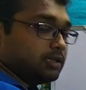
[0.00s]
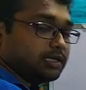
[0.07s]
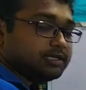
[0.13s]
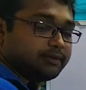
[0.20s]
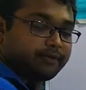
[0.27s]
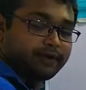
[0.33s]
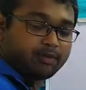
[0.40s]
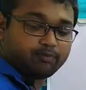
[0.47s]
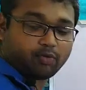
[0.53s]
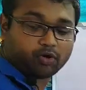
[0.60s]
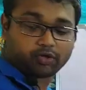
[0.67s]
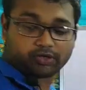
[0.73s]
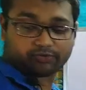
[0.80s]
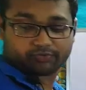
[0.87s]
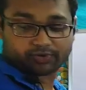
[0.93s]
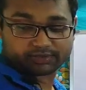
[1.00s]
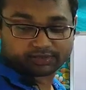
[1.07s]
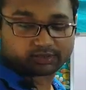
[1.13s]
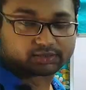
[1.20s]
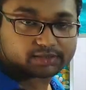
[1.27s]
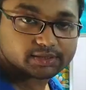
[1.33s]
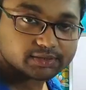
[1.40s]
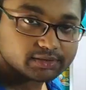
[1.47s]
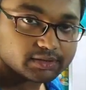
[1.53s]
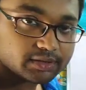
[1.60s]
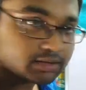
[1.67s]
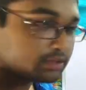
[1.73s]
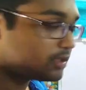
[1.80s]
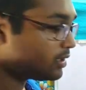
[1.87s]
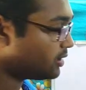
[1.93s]
This is a very important result
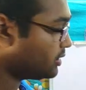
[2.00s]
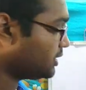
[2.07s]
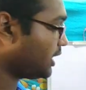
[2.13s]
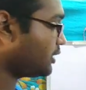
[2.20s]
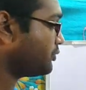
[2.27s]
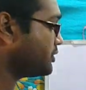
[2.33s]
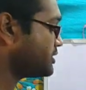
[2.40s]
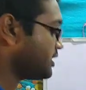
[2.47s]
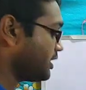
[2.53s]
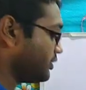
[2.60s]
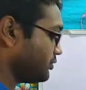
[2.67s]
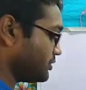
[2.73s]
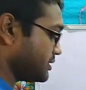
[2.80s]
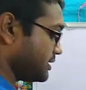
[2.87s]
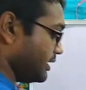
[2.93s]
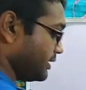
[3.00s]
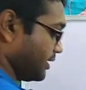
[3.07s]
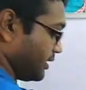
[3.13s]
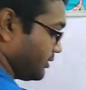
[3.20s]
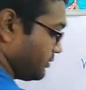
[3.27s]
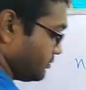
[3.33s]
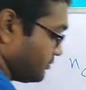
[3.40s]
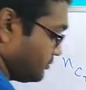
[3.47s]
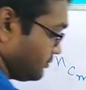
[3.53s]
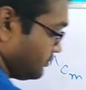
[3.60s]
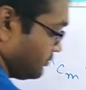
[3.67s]
that we shall use later.